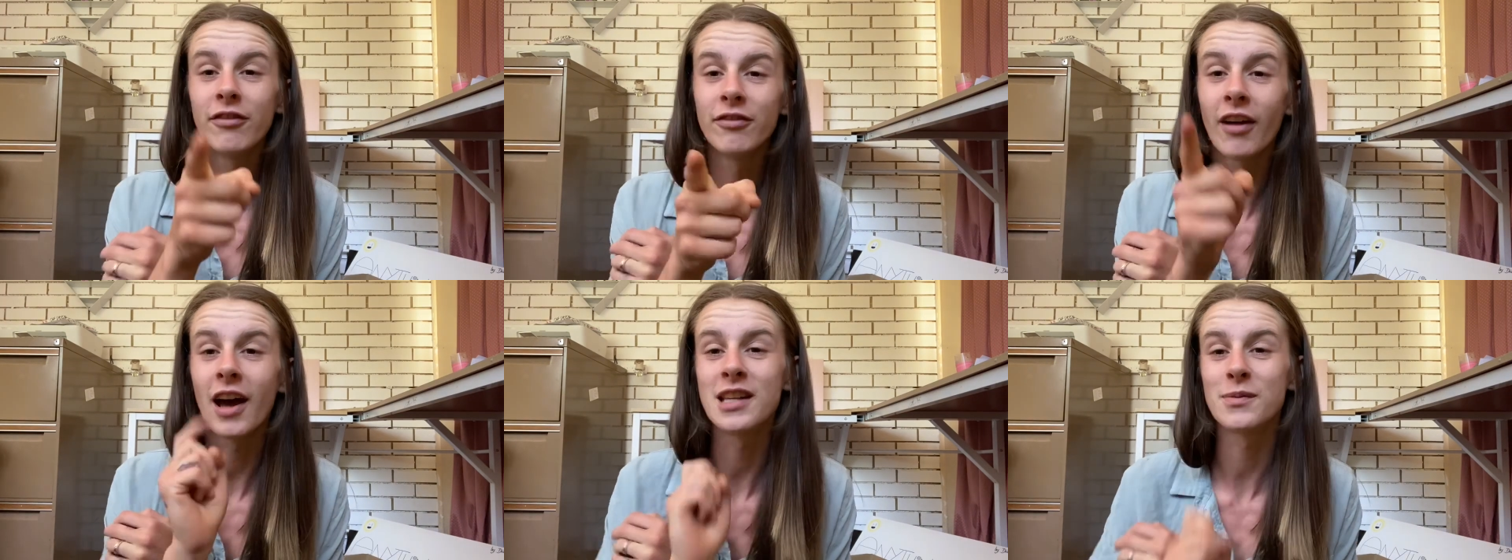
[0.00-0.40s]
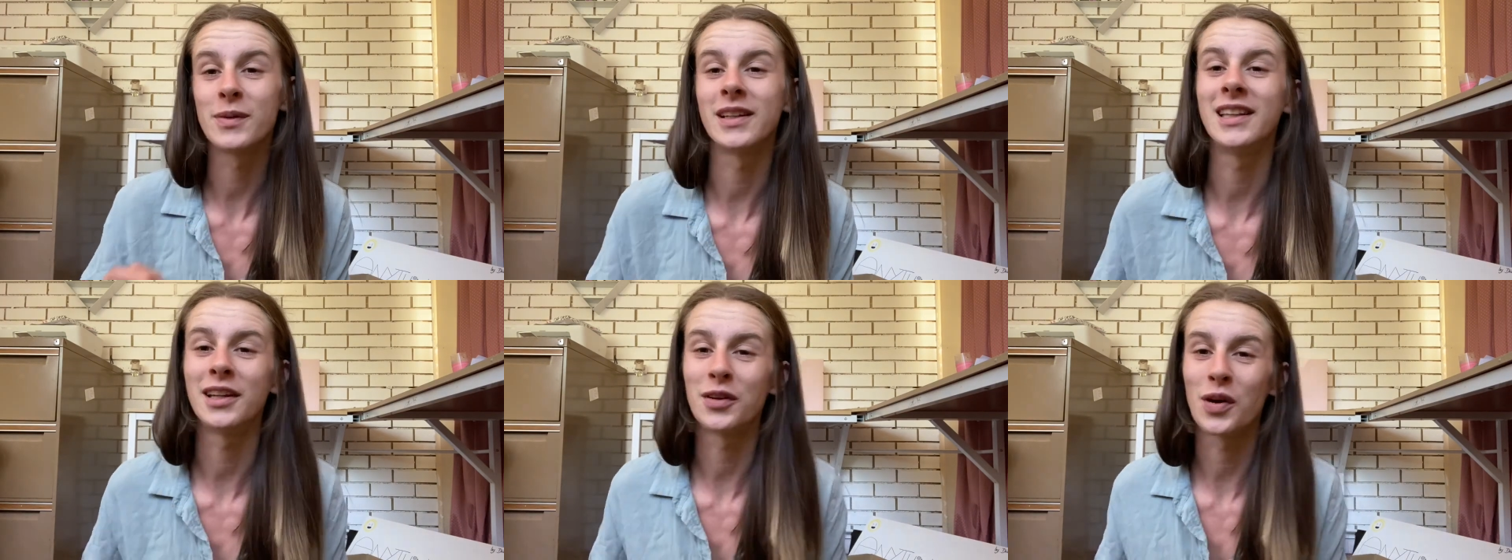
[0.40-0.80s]
raspberry
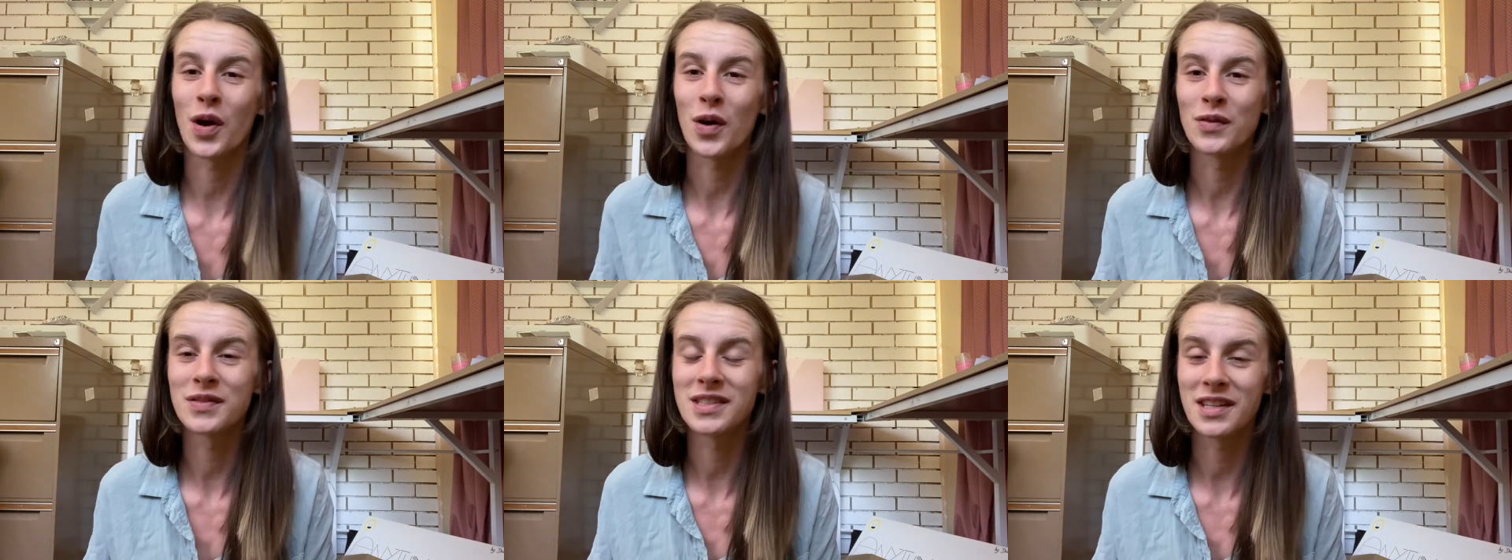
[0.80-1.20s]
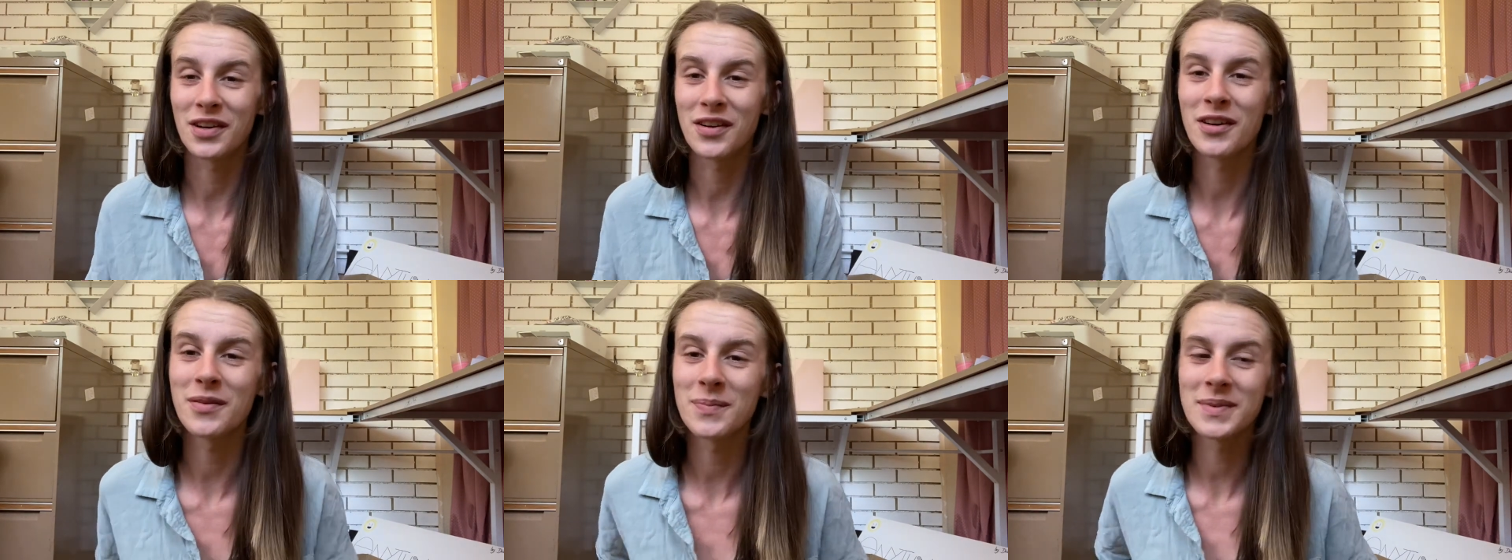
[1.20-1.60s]
little cough
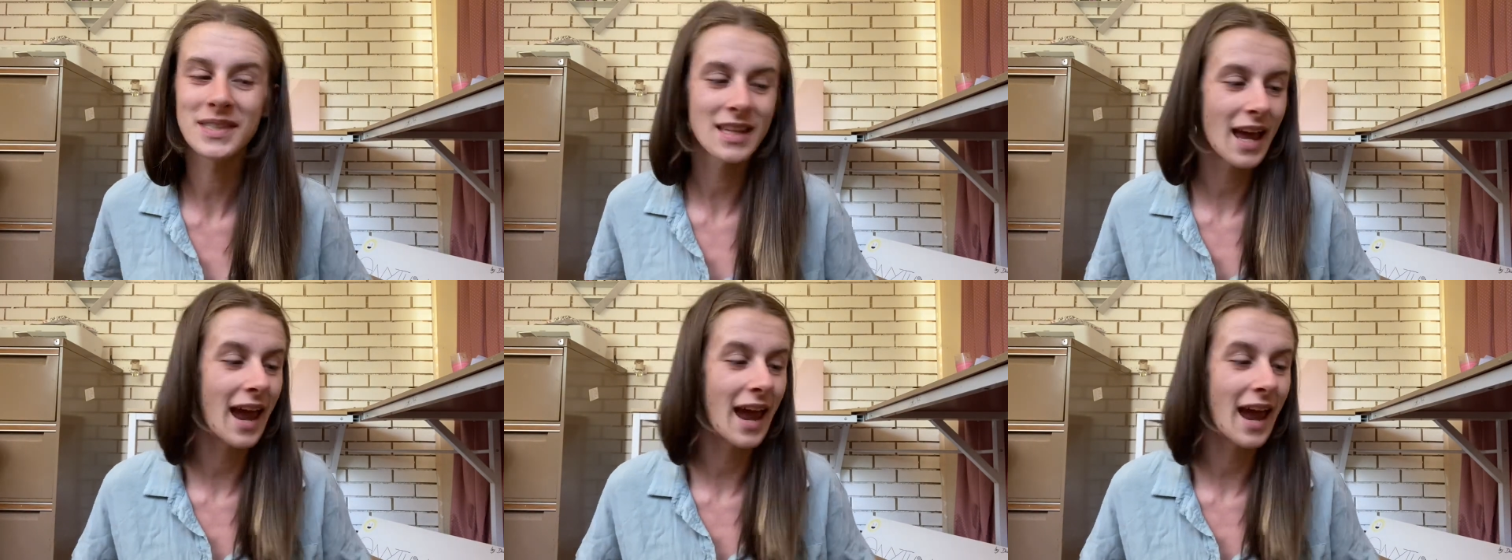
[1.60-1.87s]
syrups.